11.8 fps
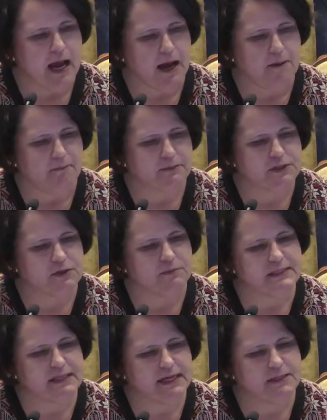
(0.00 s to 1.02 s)
Um, so,
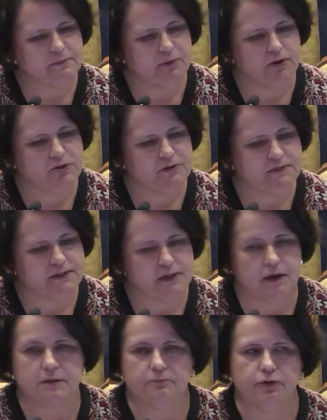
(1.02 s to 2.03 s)
Mesquite's approach to
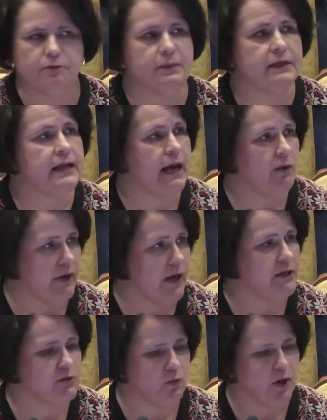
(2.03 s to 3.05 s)
facade improvement and how we
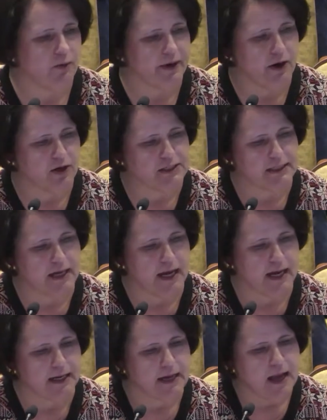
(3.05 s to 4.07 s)
got to where we are
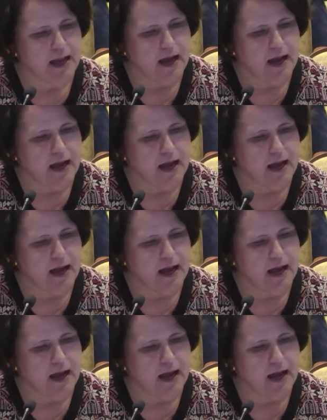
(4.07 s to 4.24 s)
tonight.